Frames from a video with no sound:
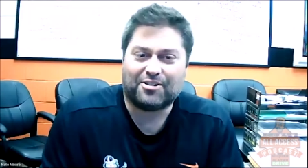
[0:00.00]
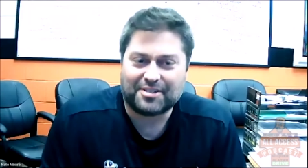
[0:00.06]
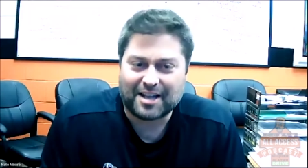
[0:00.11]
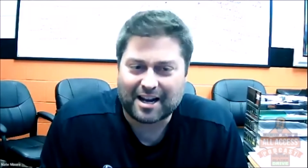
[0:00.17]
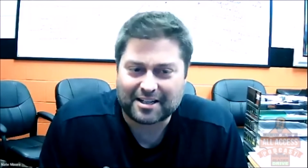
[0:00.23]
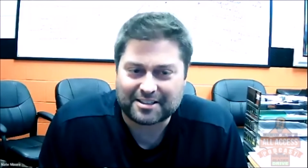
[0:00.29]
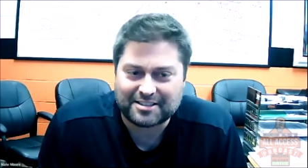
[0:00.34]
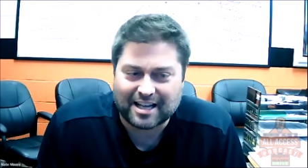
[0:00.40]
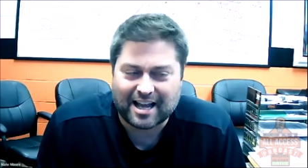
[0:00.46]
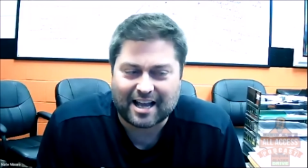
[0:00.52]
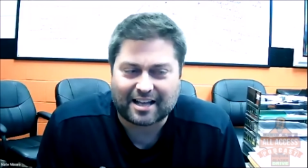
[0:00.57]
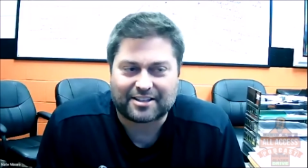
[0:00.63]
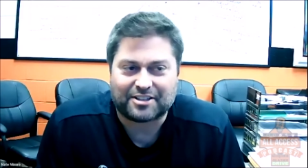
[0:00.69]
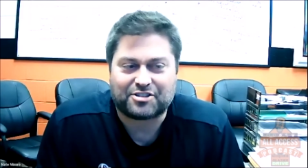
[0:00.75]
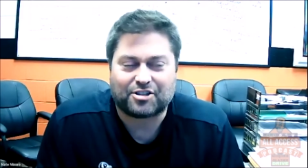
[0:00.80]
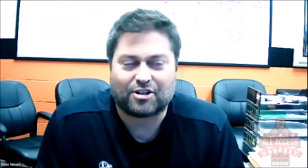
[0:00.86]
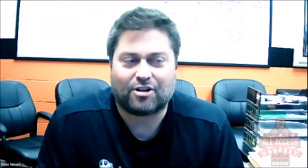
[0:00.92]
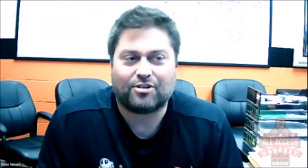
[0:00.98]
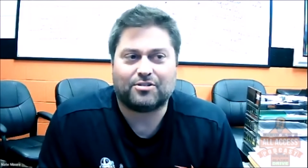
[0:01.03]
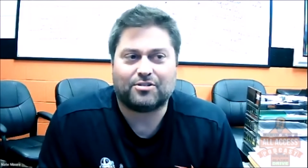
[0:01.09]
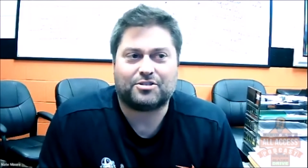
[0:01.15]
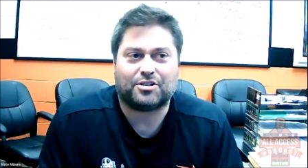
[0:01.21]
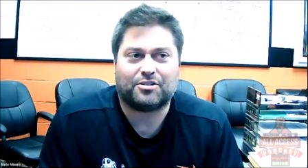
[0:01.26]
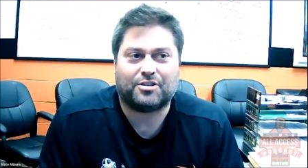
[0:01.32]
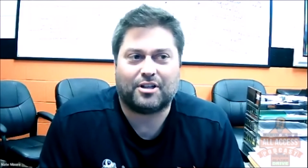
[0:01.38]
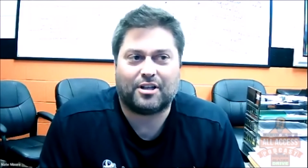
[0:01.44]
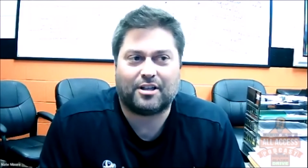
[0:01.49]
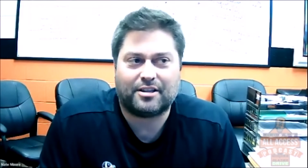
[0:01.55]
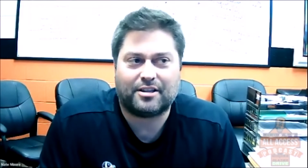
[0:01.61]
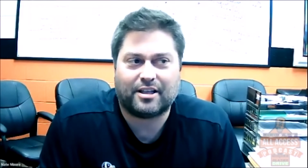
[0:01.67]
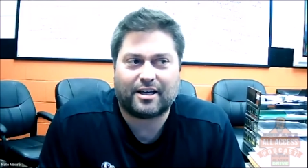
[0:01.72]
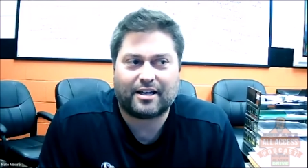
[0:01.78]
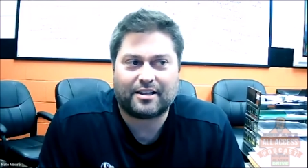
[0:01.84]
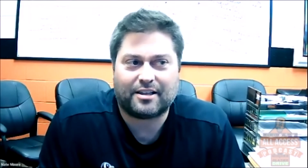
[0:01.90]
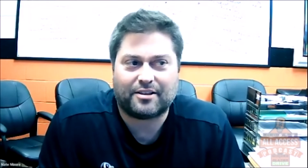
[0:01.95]
not exactly. So
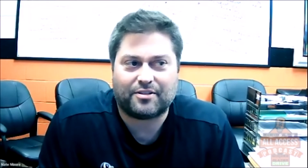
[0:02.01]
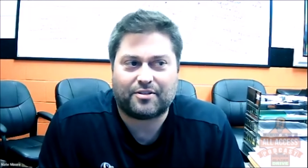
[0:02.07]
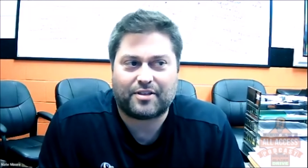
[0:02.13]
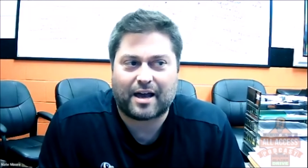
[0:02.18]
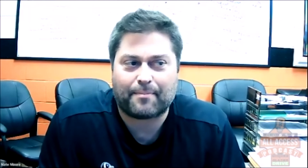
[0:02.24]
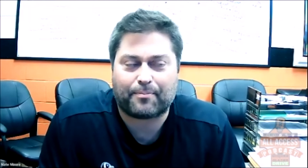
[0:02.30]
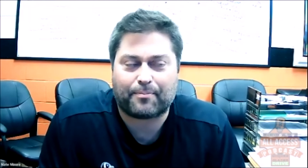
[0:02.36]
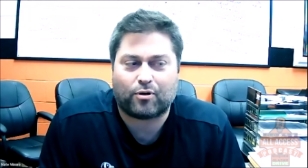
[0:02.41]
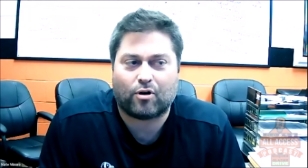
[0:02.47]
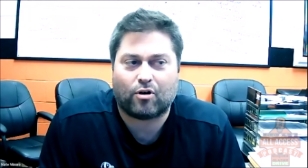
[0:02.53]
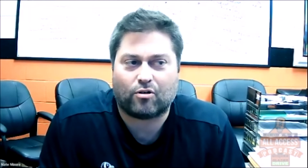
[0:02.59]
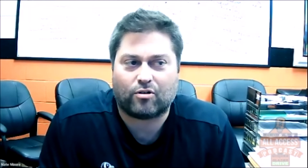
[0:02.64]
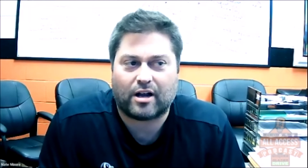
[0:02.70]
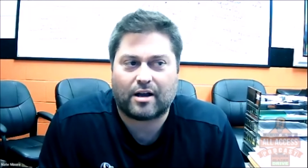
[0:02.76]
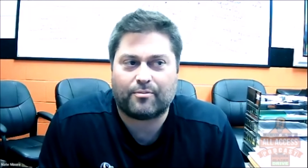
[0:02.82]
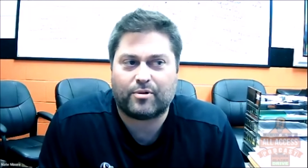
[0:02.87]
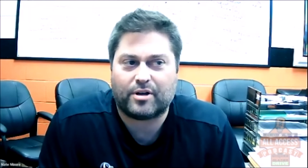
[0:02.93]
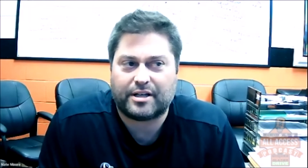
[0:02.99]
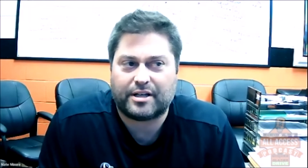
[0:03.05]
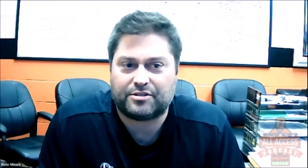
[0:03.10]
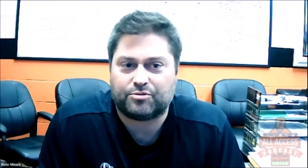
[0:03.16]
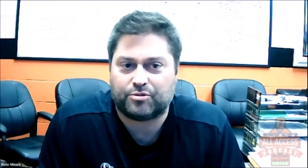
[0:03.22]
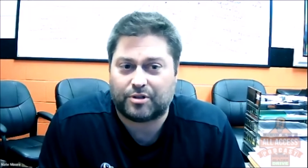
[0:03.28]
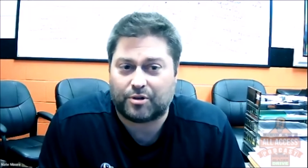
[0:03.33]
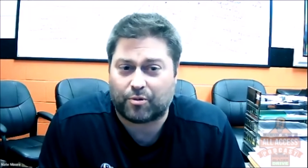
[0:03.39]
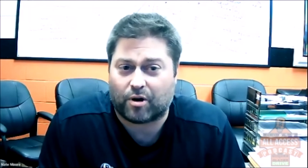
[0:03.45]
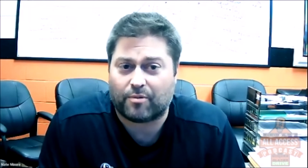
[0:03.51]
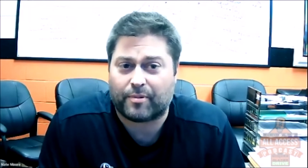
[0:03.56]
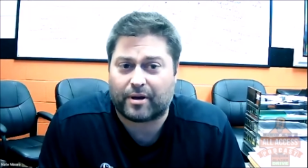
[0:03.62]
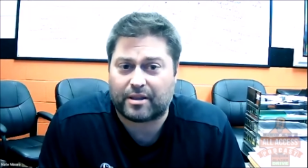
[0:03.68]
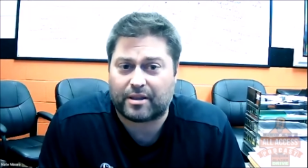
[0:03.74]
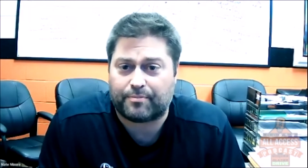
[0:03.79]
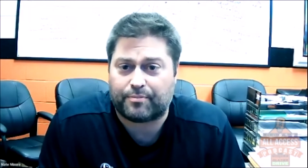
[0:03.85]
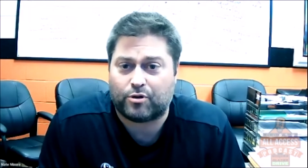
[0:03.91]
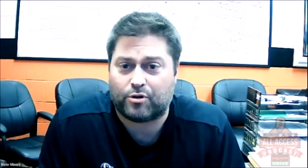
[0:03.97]
that program is run
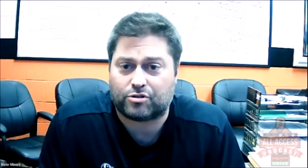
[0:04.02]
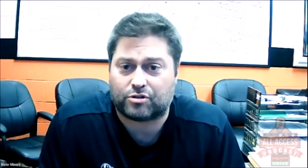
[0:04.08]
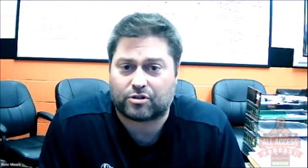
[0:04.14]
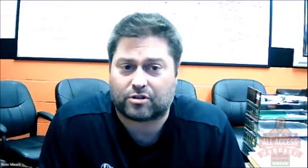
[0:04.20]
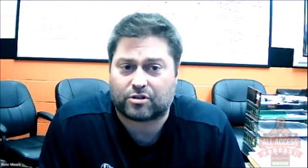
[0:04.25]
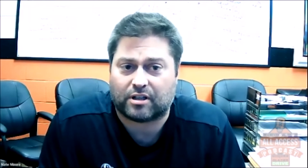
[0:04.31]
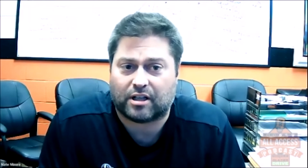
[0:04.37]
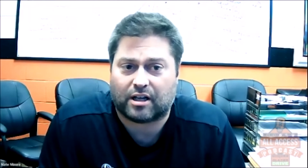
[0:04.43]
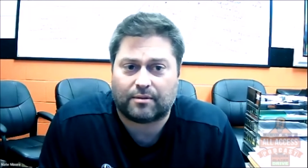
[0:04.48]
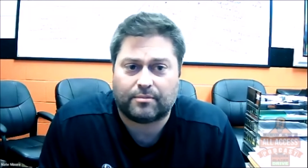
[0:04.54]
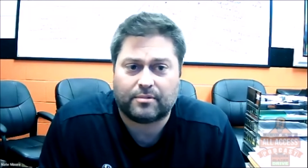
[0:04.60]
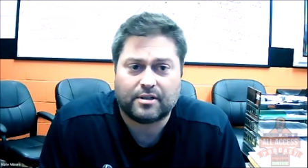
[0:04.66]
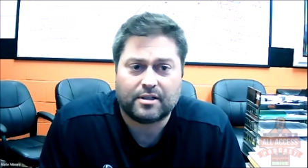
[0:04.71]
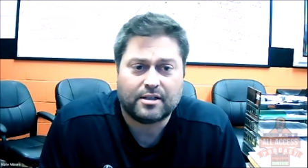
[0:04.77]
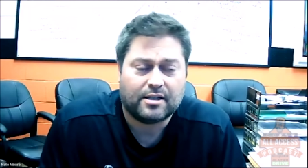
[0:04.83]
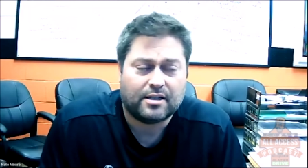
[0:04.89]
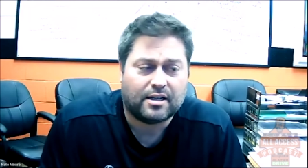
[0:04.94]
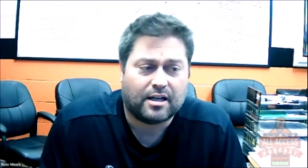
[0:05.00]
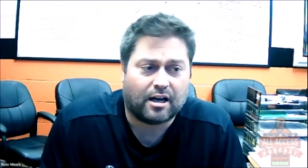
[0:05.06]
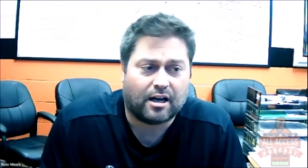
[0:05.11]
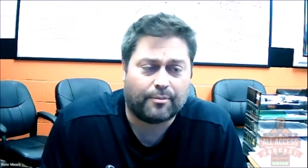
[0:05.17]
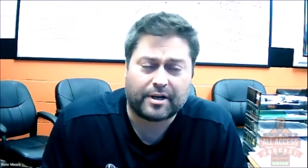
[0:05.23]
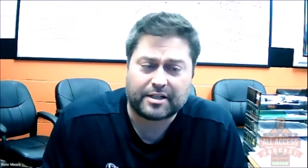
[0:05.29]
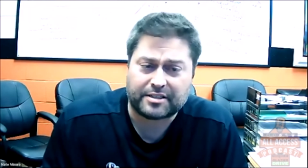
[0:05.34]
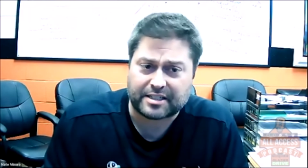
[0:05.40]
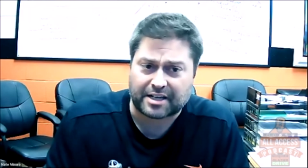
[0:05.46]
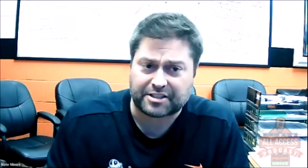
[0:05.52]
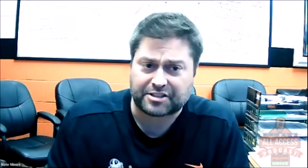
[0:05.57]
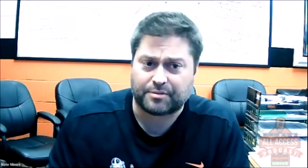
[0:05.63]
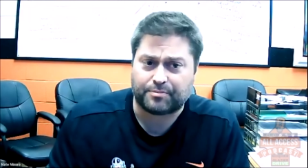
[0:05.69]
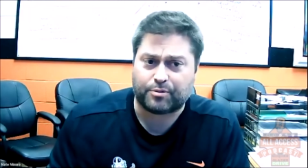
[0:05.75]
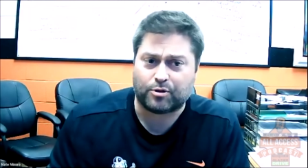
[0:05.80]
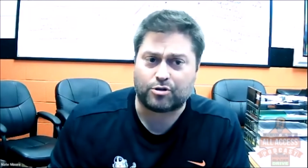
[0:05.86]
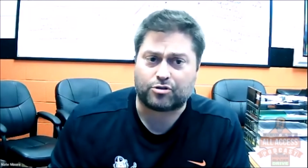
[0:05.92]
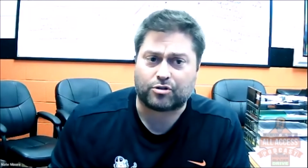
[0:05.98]
by the Booster Club, and it's actually
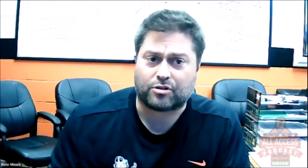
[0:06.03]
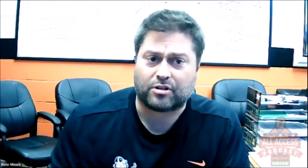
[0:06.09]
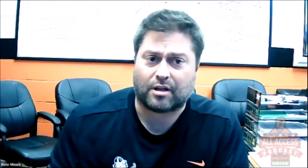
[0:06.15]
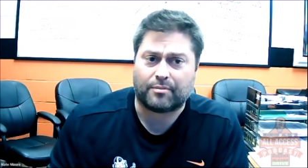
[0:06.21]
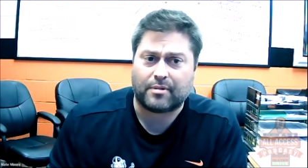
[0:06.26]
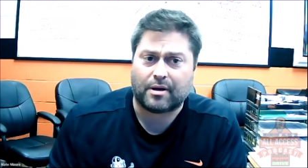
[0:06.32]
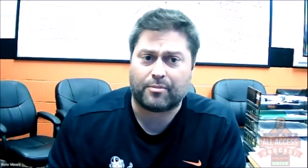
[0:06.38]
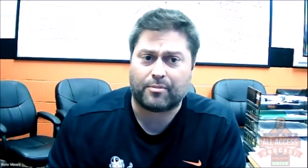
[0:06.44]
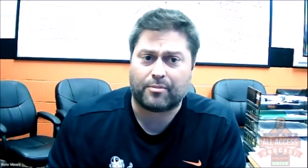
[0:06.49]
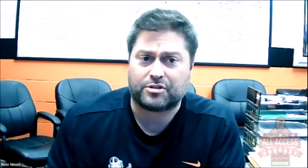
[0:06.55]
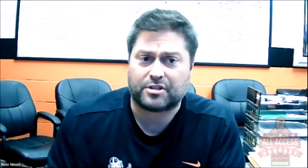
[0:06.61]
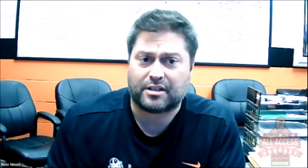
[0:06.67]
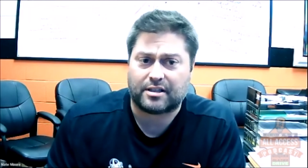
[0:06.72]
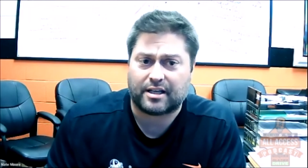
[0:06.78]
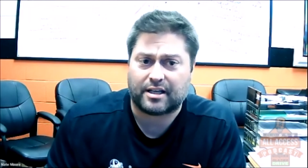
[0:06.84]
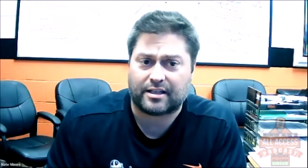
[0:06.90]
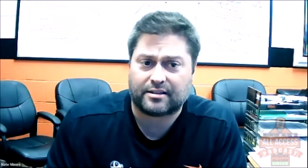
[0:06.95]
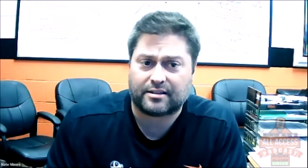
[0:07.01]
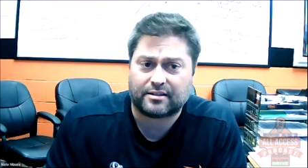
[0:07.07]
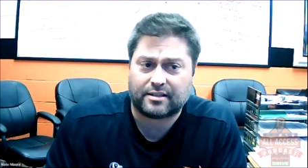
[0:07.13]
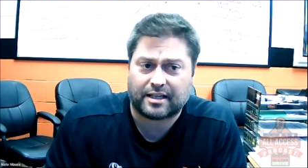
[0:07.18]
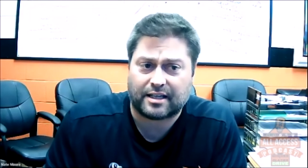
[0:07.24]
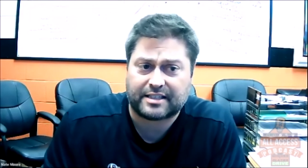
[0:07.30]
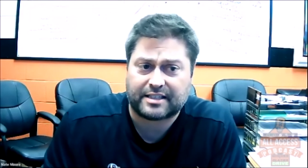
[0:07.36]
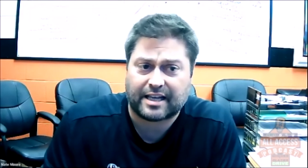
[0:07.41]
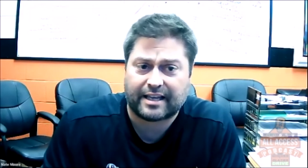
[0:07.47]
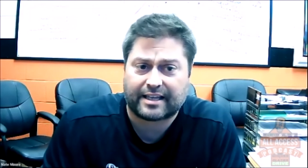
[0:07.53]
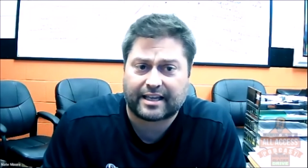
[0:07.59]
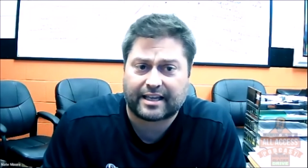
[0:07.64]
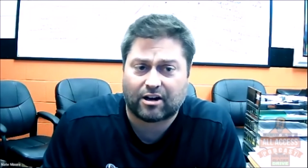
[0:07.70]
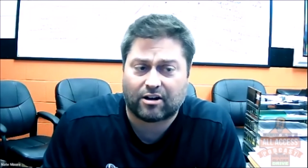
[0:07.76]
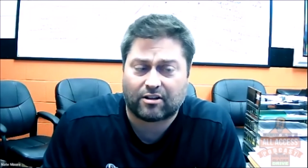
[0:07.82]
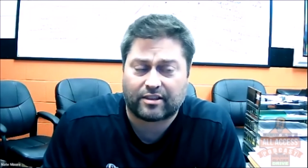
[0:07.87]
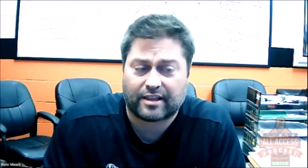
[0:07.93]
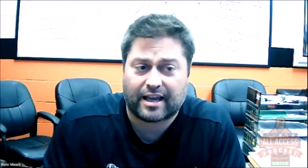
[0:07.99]
the Booster Club members that take
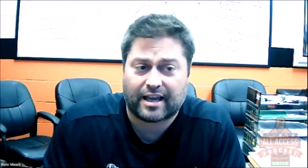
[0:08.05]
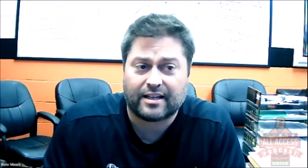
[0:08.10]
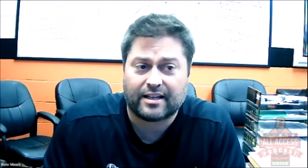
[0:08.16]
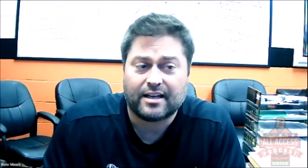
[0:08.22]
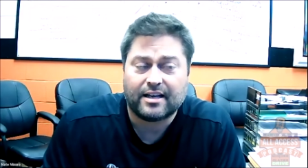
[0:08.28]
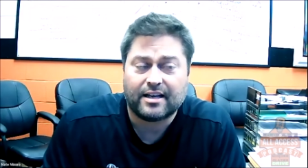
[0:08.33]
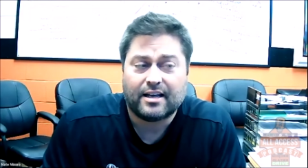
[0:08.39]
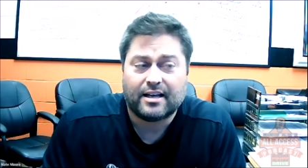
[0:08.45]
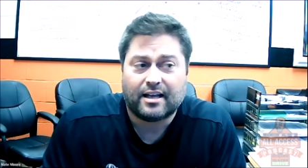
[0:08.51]
care of that.